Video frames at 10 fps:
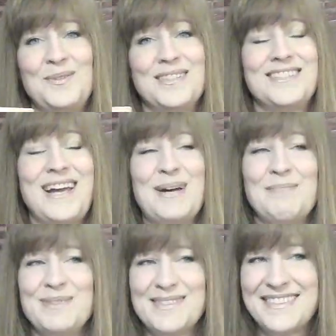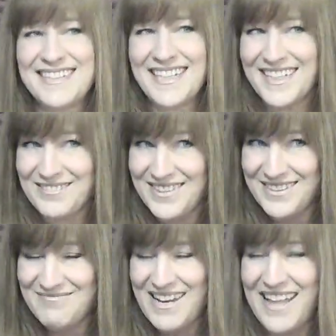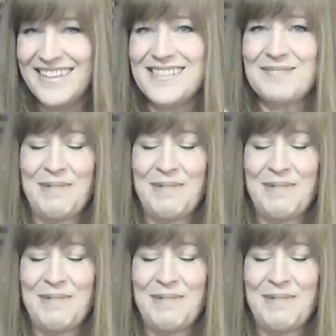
which happens to be balance,